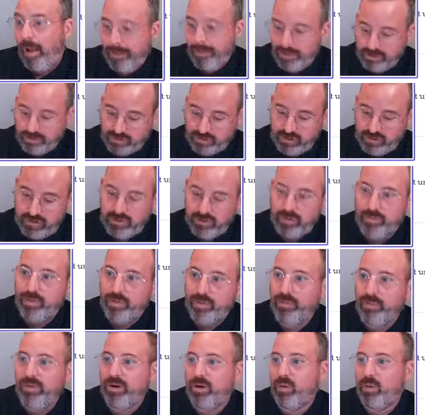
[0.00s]
So you're
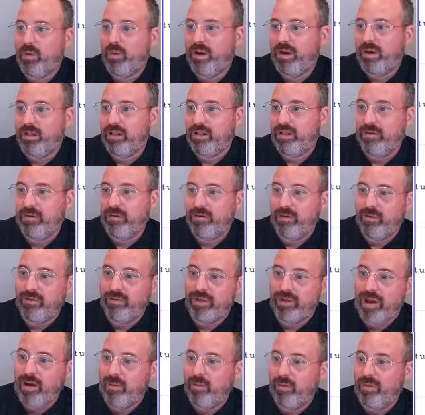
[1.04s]
probably going to want to clear those
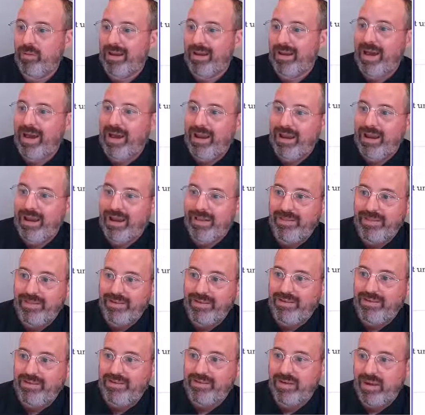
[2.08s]
out. Like I had
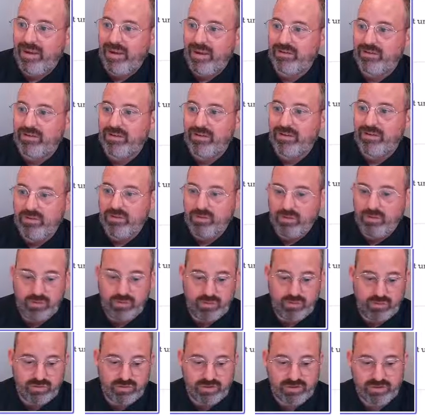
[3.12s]
these says and
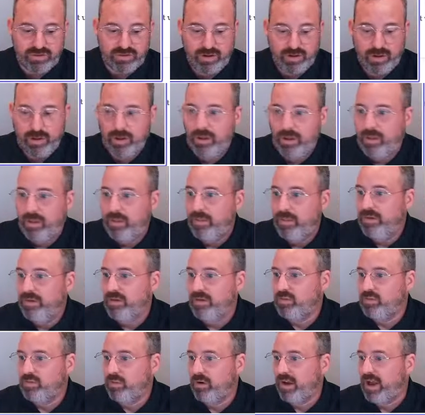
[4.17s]
do's.
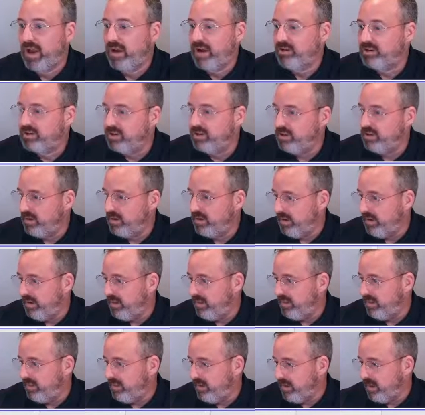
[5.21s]
These were actually
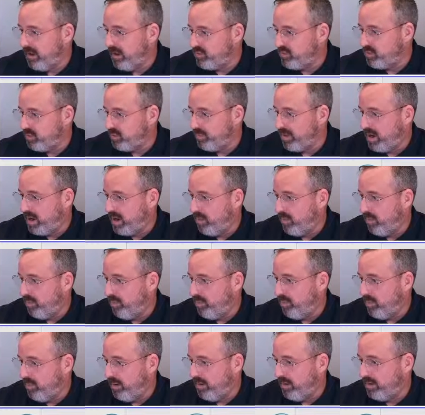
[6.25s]
in the actual
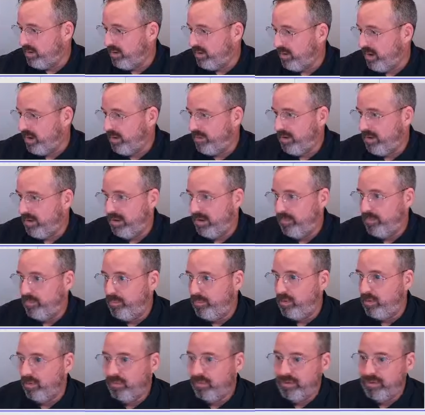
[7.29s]
PowerPoint I
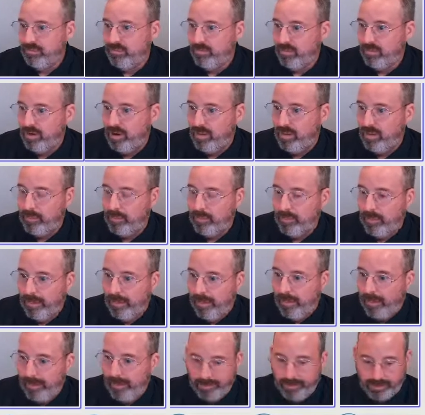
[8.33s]
pulled in from.
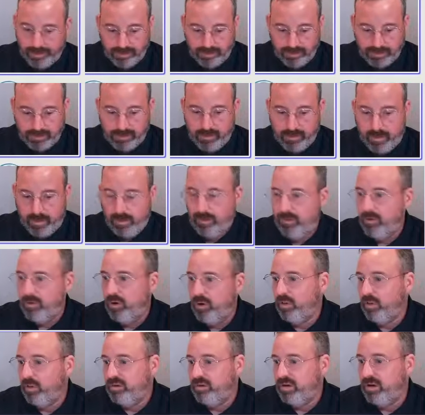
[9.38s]

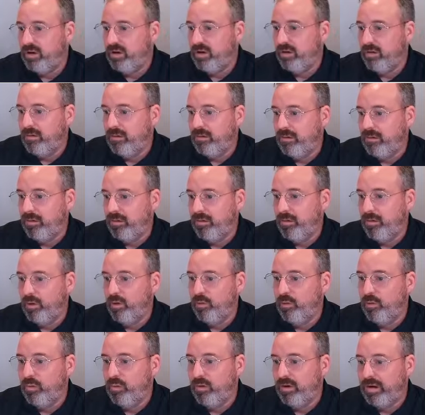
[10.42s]
Notice here,
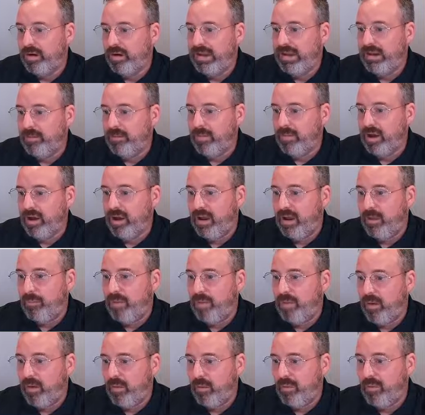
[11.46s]
those were in my
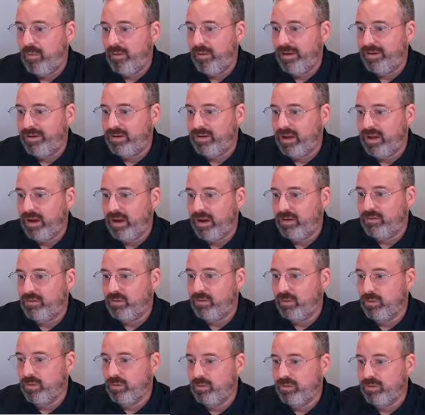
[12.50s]
PowerPoint deck, so
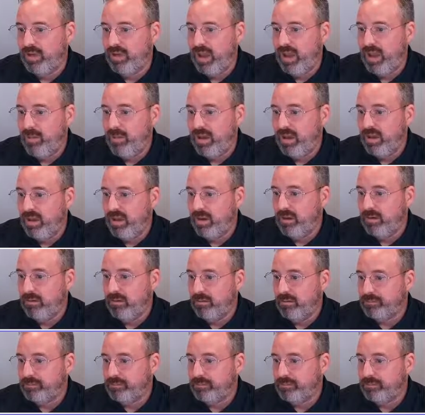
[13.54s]
those came in.